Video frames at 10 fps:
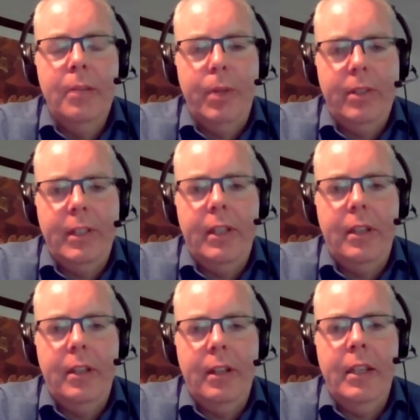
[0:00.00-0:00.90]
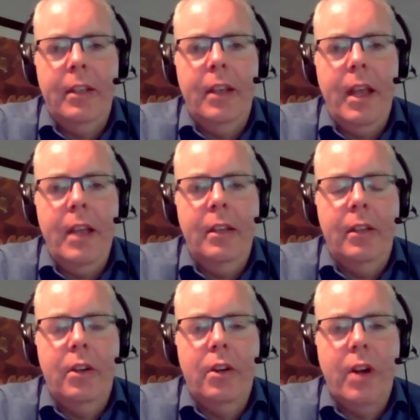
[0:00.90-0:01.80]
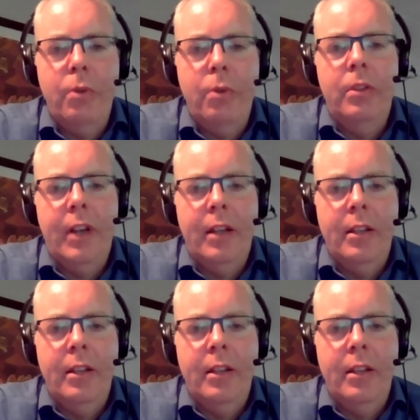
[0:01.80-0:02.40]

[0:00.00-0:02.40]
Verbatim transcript: particularly in, in crowded,